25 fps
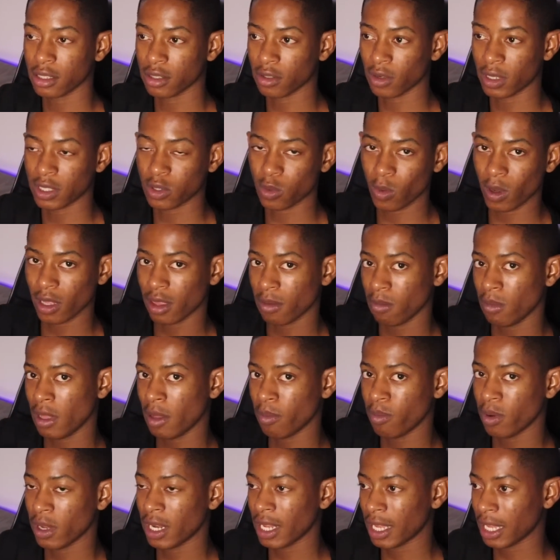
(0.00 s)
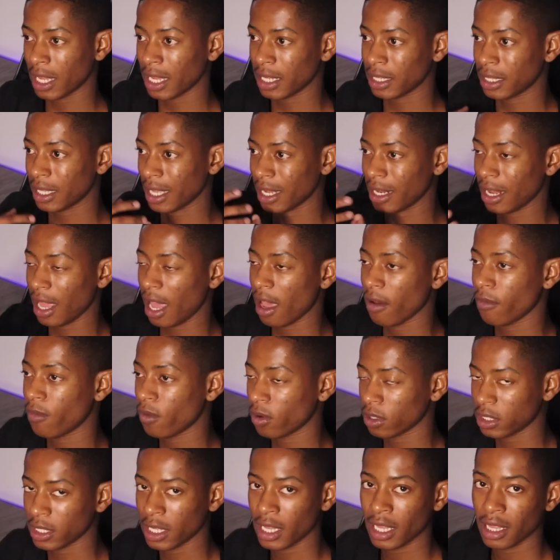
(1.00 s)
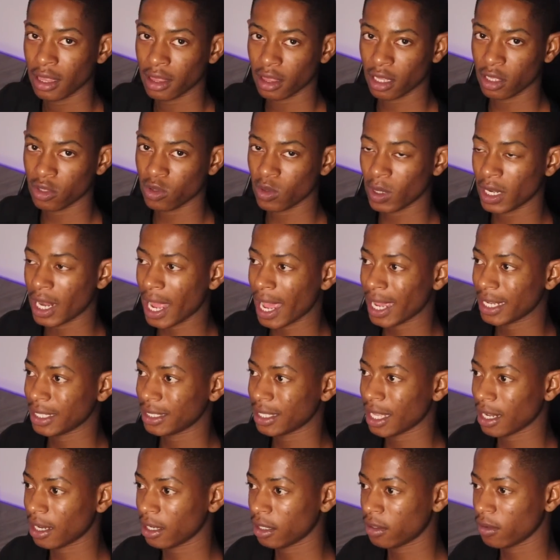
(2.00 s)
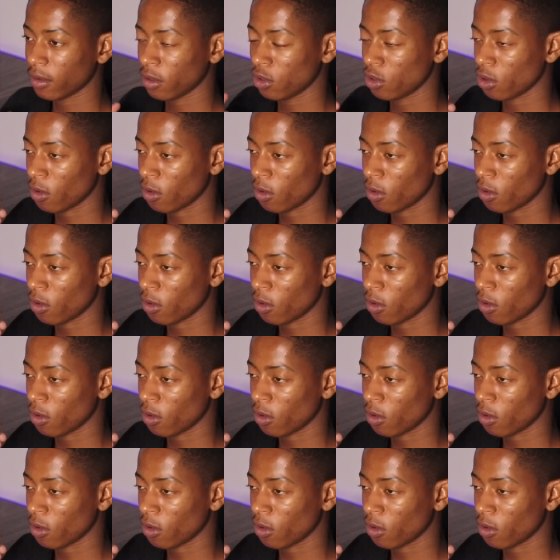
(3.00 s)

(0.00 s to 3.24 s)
It's worth me putting in that effort. That's when I started,